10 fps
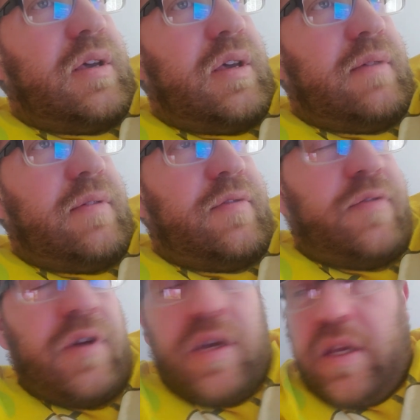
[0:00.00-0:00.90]
If the
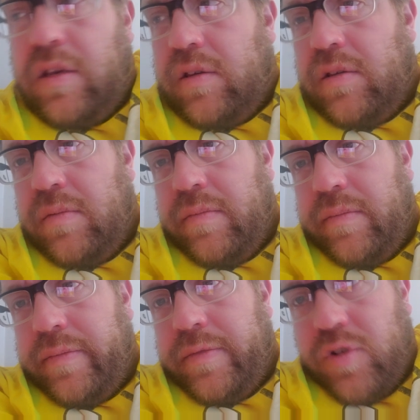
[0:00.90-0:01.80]
fucking
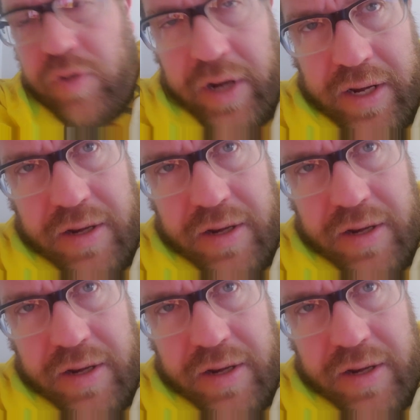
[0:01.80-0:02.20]
drain